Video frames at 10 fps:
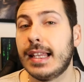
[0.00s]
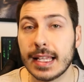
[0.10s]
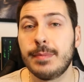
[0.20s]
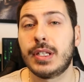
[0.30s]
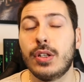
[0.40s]

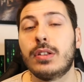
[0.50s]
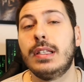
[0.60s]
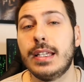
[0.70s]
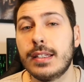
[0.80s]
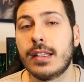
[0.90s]
last but not
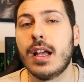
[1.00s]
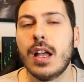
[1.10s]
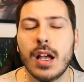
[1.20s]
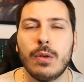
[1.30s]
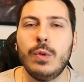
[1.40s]
least,
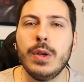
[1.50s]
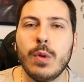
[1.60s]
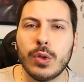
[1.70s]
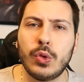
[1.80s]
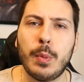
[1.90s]
we
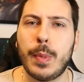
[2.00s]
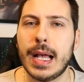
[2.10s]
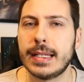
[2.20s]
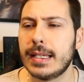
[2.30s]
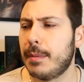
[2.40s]
want to
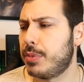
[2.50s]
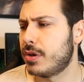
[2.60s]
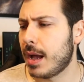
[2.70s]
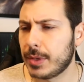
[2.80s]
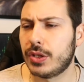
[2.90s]
pass a
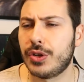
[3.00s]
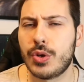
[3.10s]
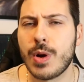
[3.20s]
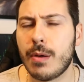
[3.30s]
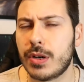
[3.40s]
parameter
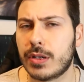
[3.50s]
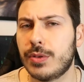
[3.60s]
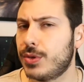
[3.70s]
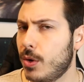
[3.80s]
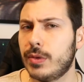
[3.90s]
to our
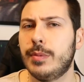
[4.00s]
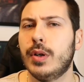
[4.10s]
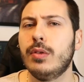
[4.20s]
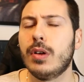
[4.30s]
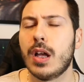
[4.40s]

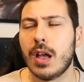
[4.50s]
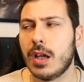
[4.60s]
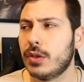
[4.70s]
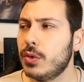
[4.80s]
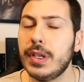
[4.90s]
Consolible
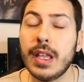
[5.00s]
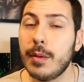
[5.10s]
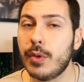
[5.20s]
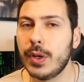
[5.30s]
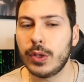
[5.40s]
to
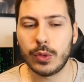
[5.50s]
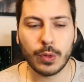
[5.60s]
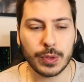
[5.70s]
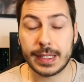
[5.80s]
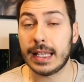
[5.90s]
enable it
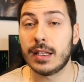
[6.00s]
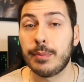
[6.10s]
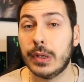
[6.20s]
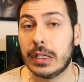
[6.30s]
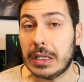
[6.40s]
to set
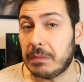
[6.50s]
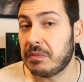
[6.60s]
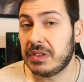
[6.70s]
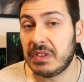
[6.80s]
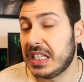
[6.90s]
up a
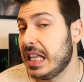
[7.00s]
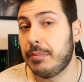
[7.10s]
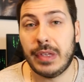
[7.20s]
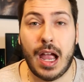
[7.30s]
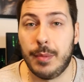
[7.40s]

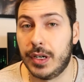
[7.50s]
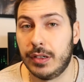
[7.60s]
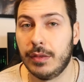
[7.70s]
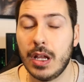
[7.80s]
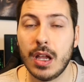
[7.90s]
sleep timer.
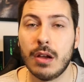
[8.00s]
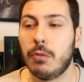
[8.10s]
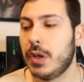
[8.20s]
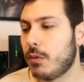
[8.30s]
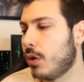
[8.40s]

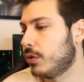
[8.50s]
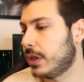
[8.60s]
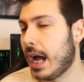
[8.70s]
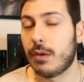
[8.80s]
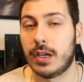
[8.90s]
We want
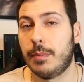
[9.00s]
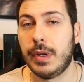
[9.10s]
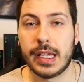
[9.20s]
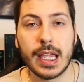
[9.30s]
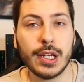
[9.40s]
our
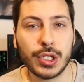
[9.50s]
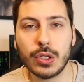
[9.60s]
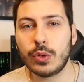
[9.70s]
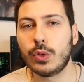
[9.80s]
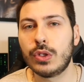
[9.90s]

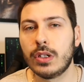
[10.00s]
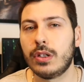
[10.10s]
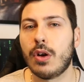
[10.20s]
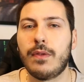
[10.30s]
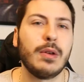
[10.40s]
application to turn
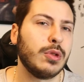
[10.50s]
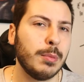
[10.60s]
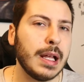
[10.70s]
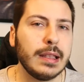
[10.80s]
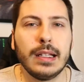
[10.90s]
off
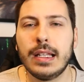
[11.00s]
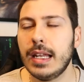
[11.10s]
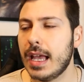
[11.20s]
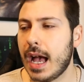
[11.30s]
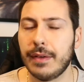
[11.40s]

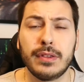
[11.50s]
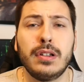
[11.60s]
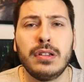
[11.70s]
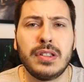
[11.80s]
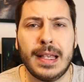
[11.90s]
automatically
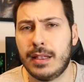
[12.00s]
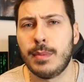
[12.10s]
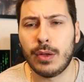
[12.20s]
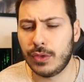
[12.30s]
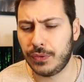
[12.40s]
after a set
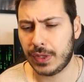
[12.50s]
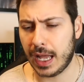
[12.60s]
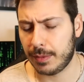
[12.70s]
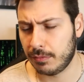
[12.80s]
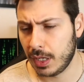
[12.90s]
amount of time,